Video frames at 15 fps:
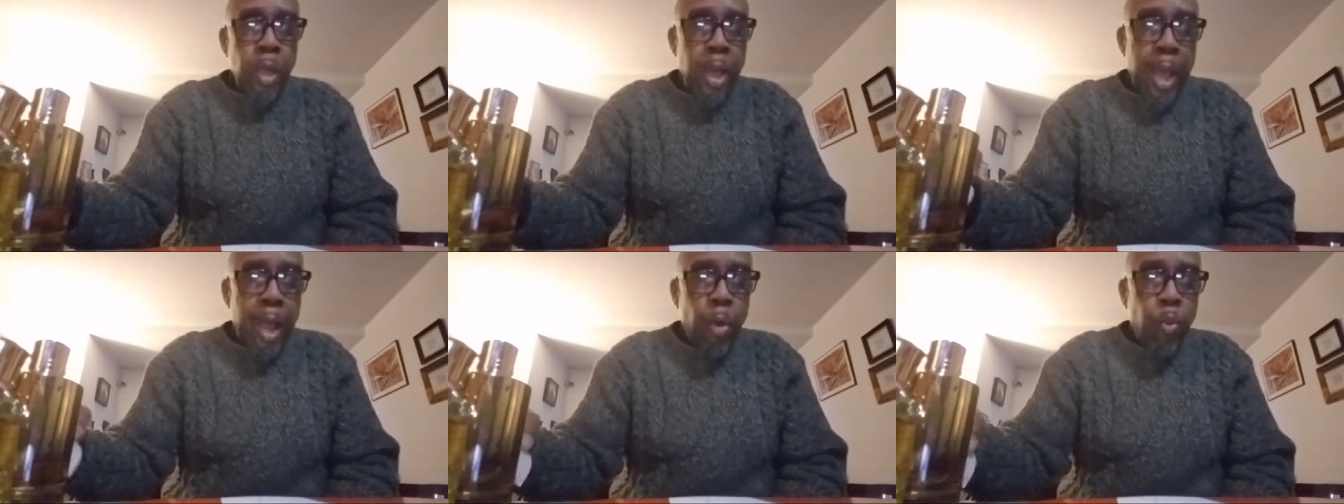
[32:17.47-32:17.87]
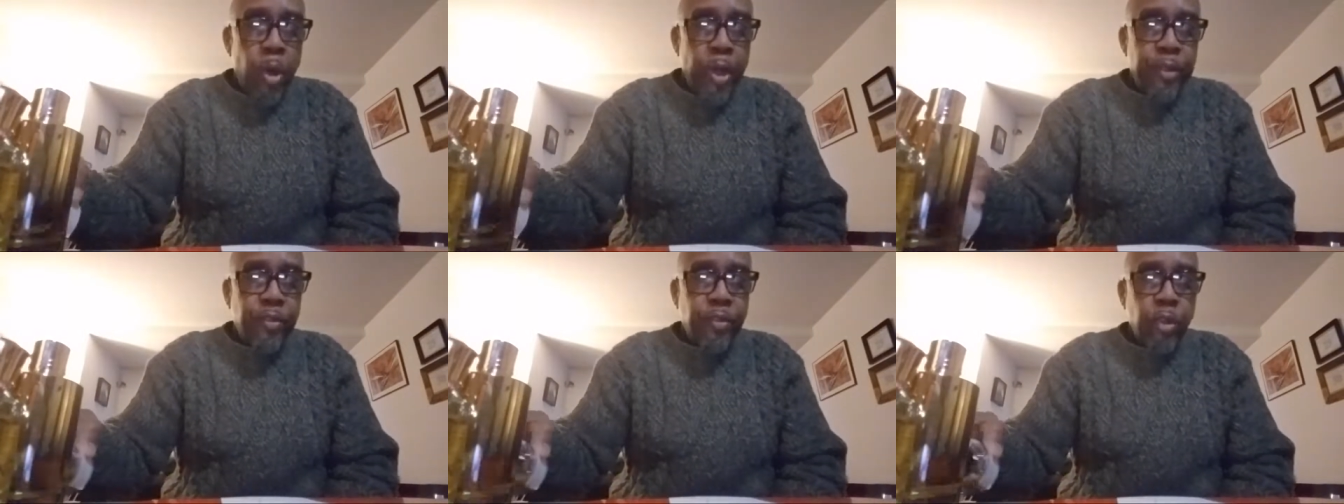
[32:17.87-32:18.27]
I
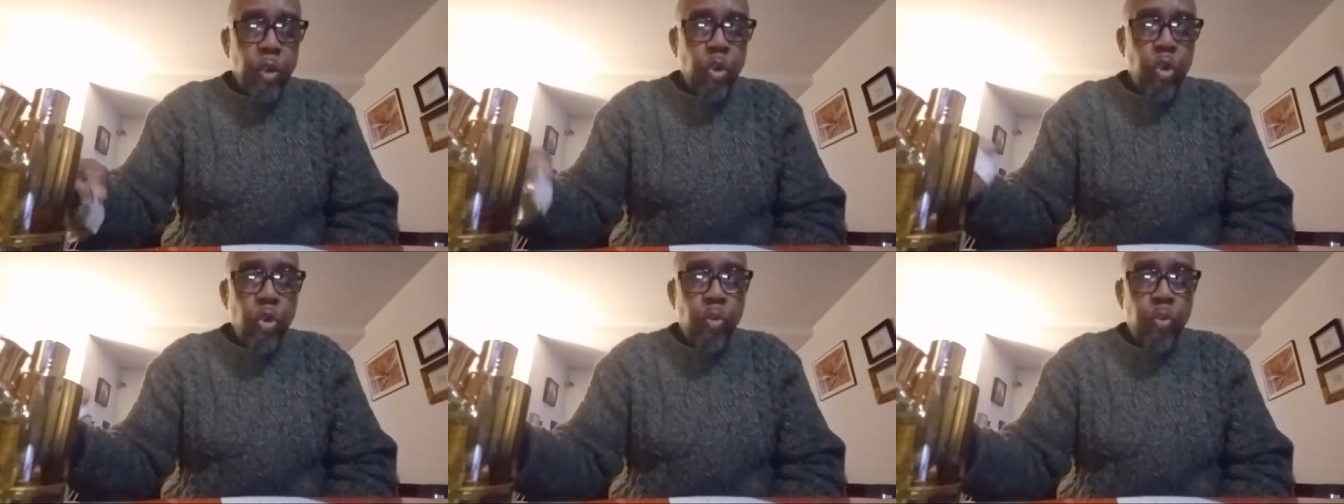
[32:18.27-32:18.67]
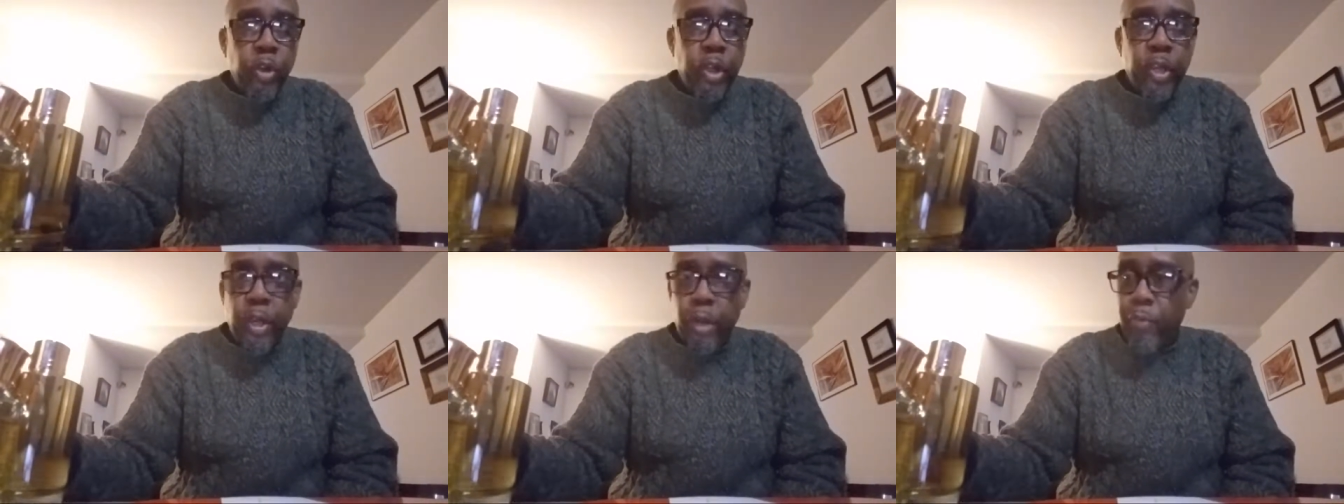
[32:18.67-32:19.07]
want the
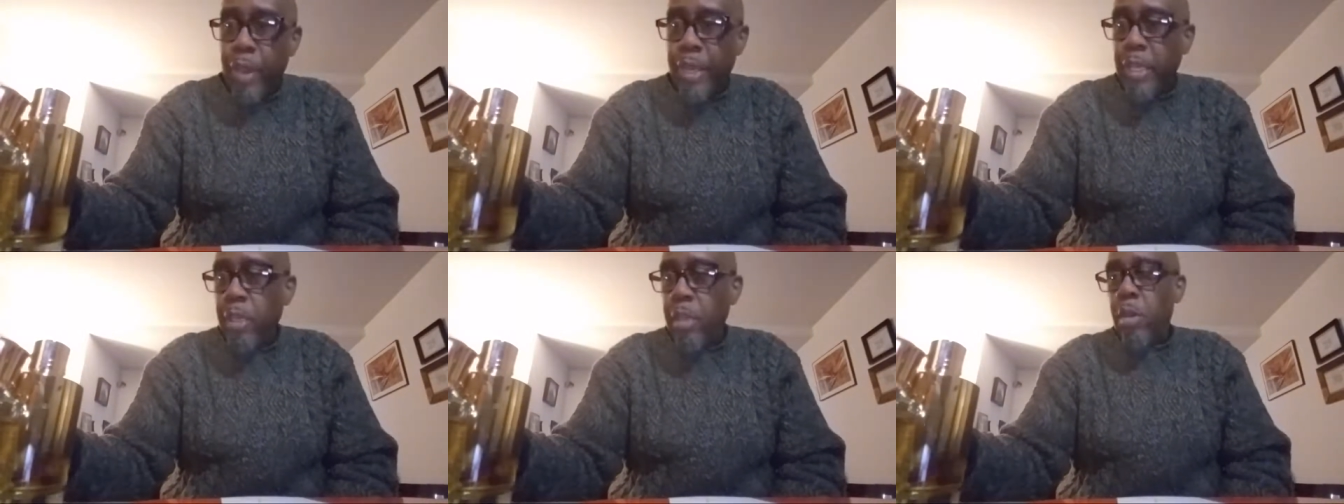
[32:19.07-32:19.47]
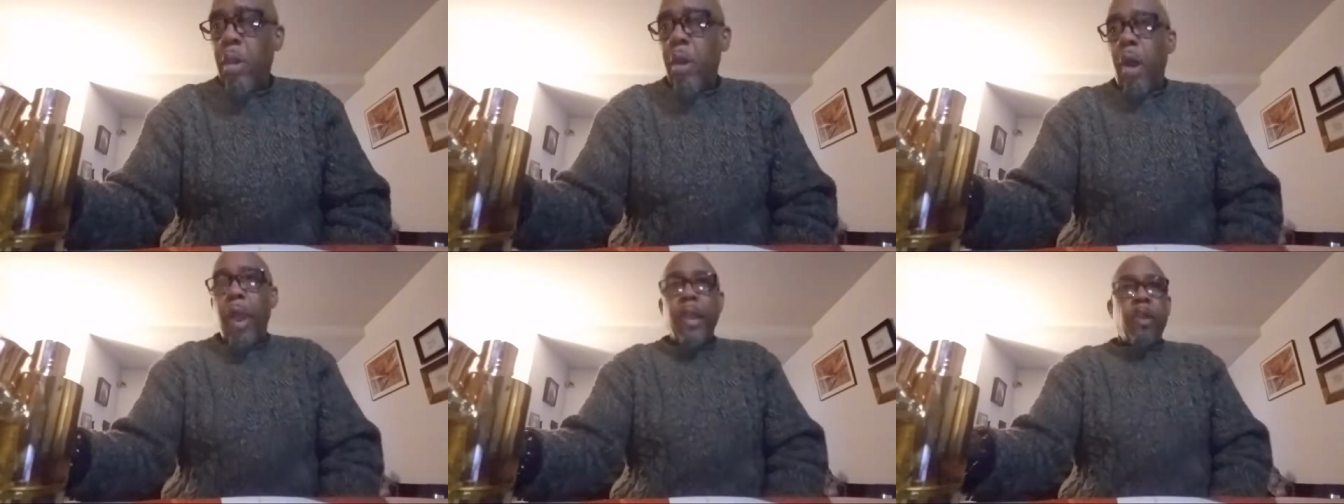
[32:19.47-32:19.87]
Oorah. I'm ready. All
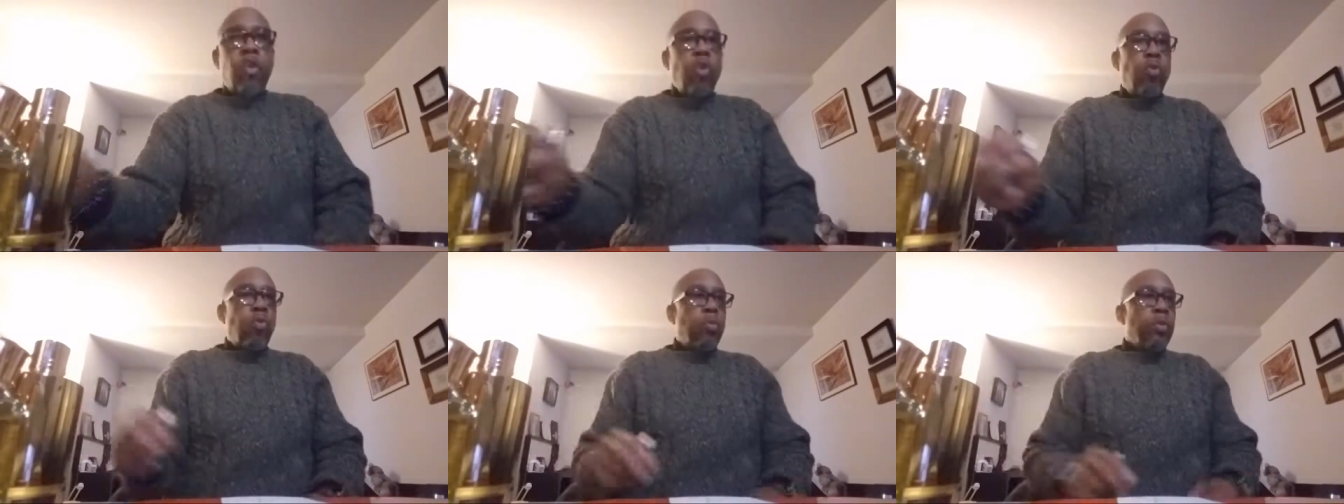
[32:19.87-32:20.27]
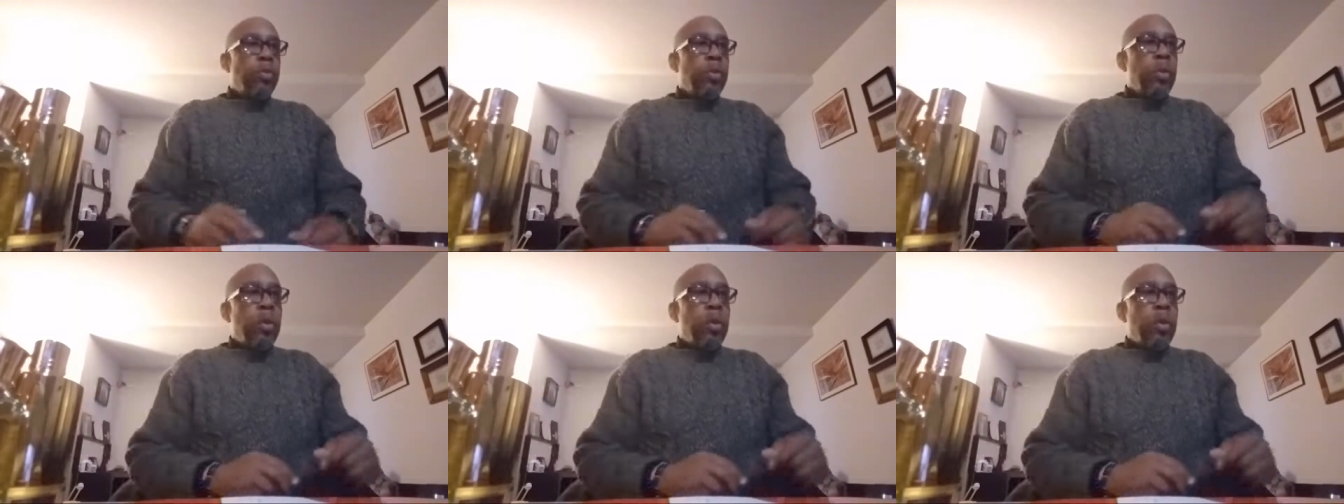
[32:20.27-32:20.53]
right, cool.